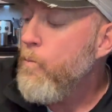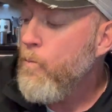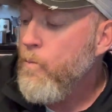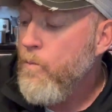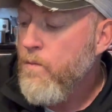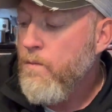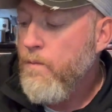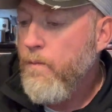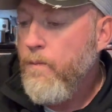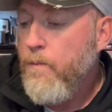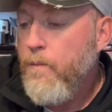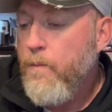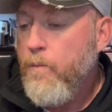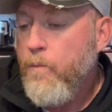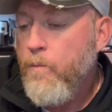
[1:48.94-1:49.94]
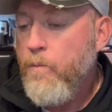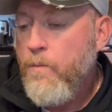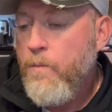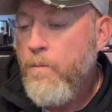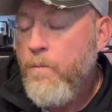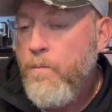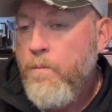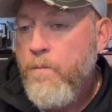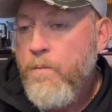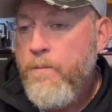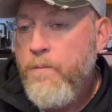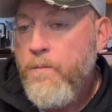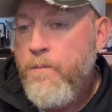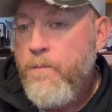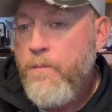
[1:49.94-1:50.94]

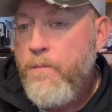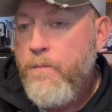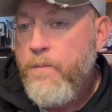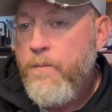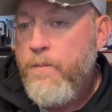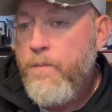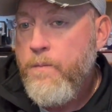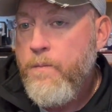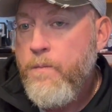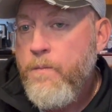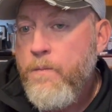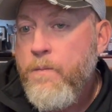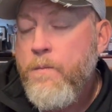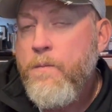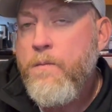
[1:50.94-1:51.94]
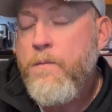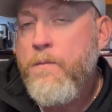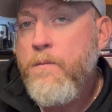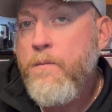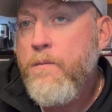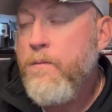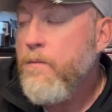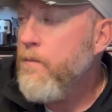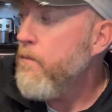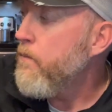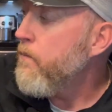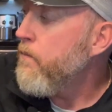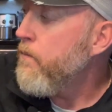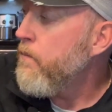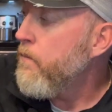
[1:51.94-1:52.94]

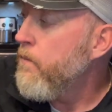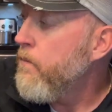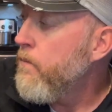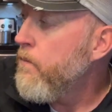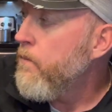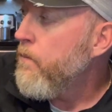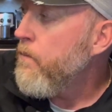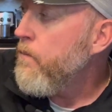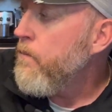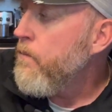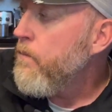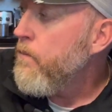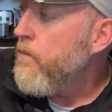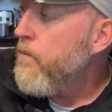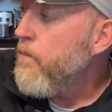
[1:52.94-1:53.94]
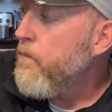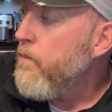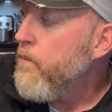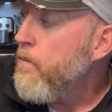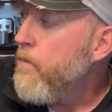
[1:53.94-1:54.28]
(not speaking)